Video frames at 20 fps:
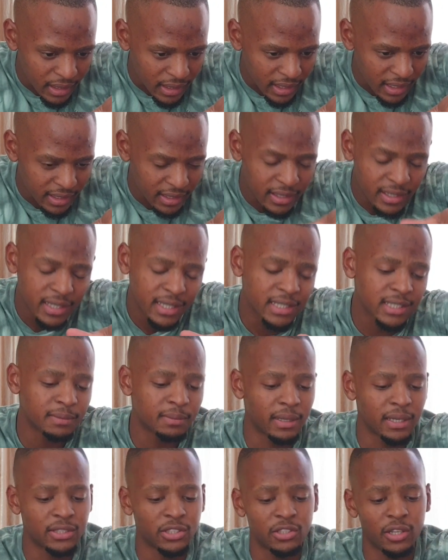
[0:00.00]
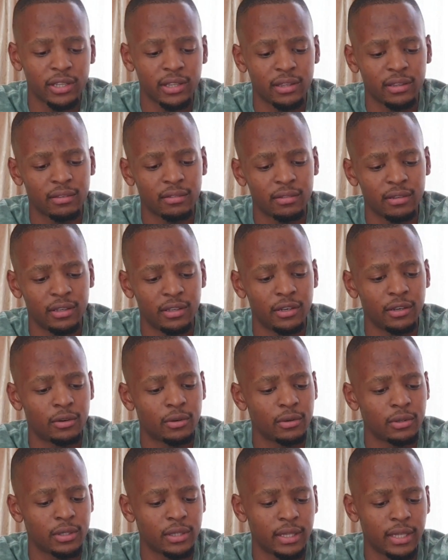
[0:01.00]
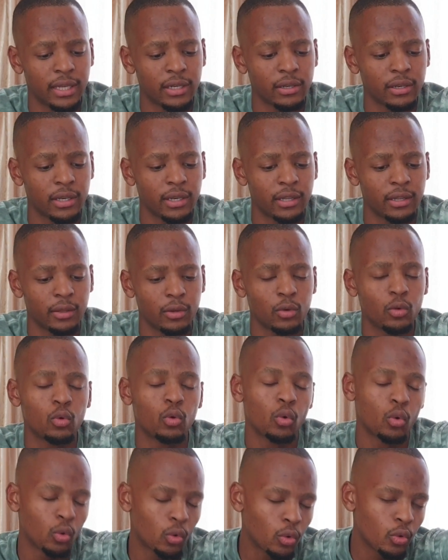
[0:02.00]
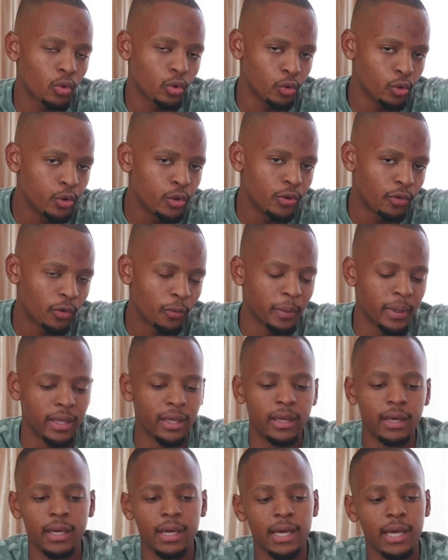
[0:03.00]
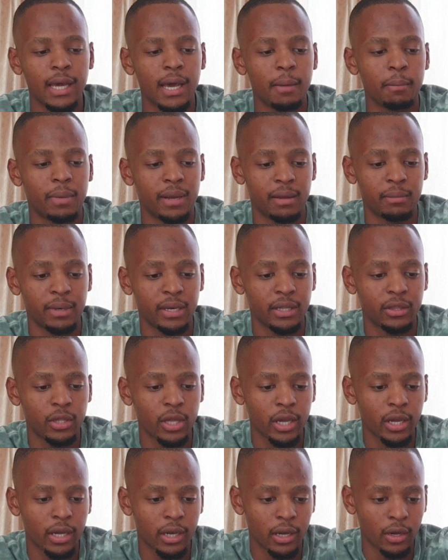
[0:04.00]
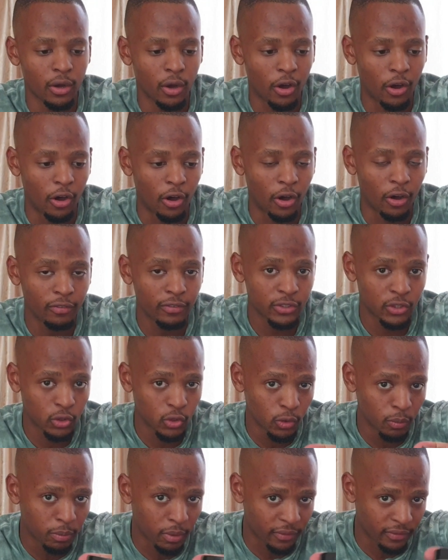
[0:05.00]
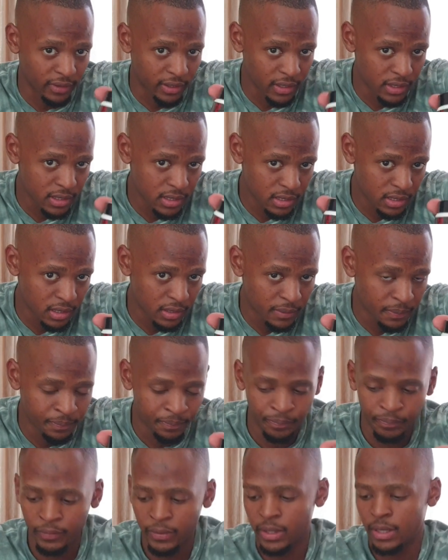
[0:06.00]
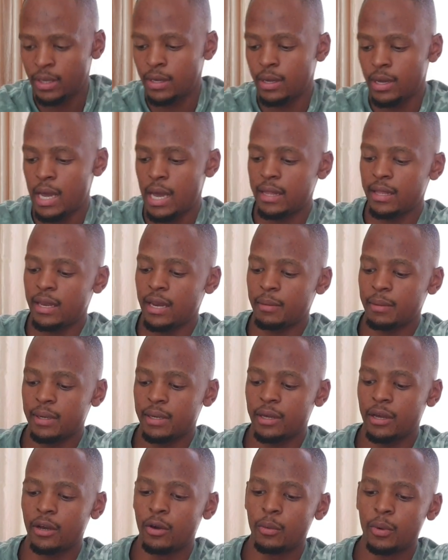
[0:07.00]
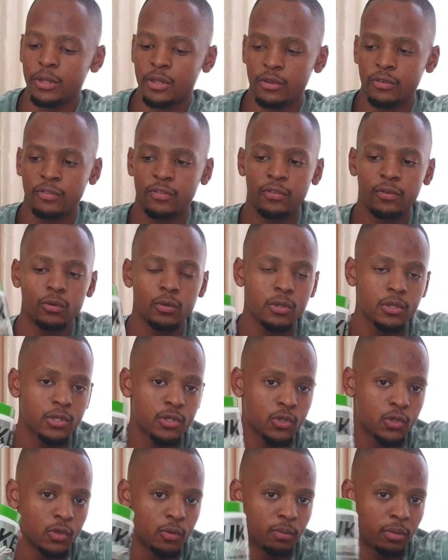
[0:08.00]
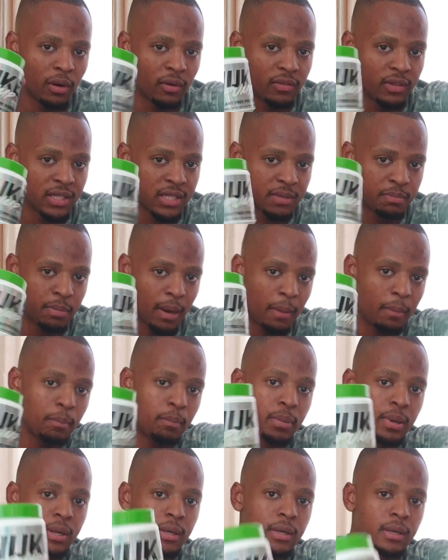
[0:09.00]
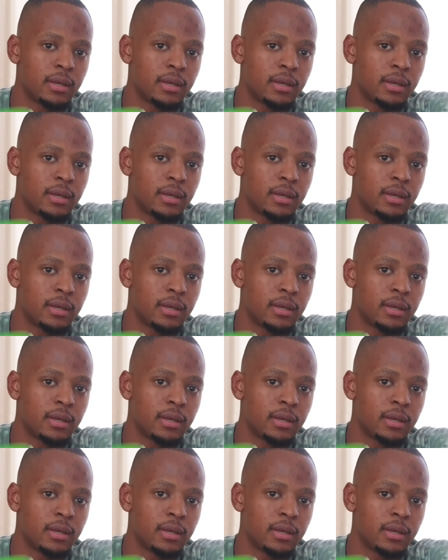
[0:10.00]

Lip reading: yeah, it is, but it's not, you know, that good for me. But I'm gonna take a half a scoop of this, and then I'm gonna go with a full scoop of this pump,